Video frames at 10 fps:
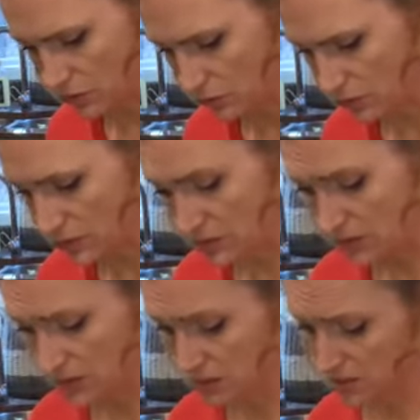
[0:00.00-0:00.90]
foods
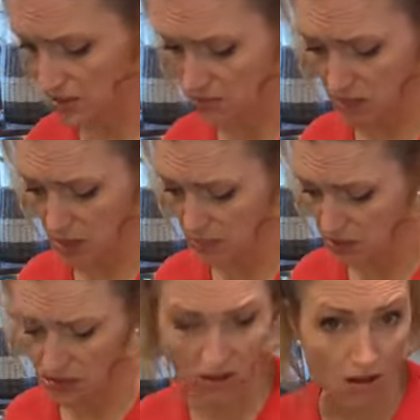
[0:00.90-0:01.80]
is
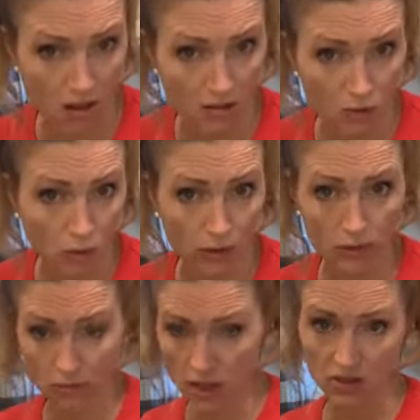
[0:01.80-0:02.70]
lemon and olive
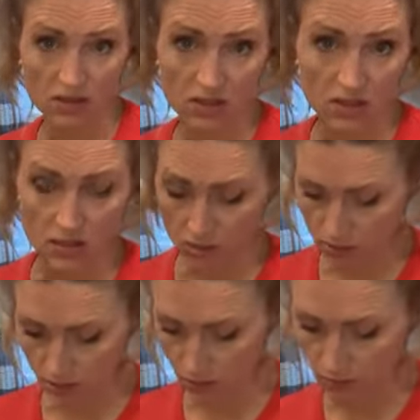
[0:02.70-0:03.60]
oil, and then sea
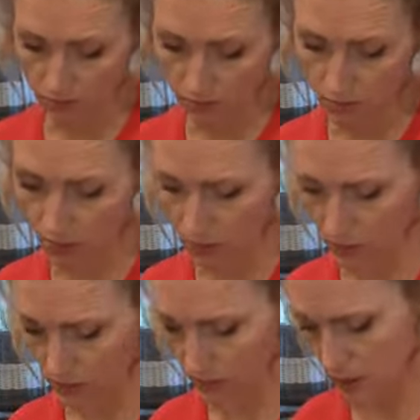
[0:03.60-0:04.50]
salt or
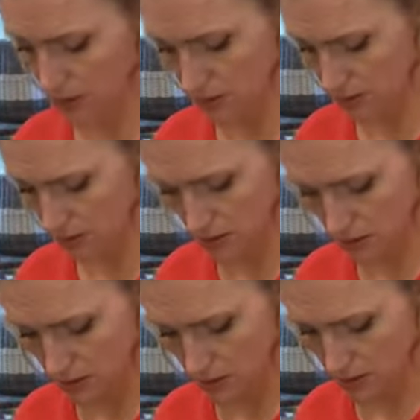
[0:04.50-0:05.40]
pepper, right? It's
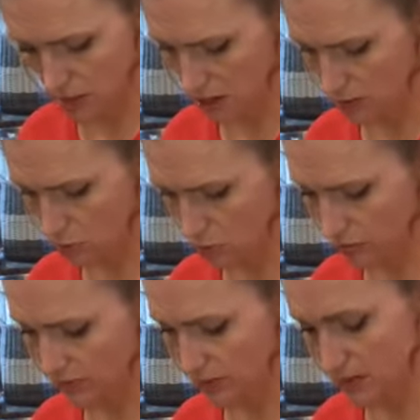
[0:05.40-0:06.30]
not
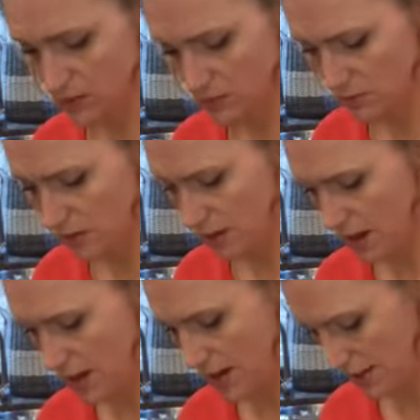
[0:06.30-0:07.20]
super fancy, but
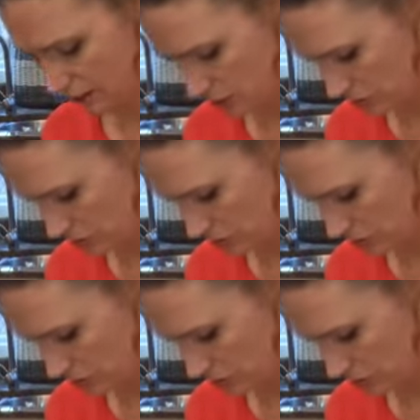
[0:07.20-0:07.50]
highly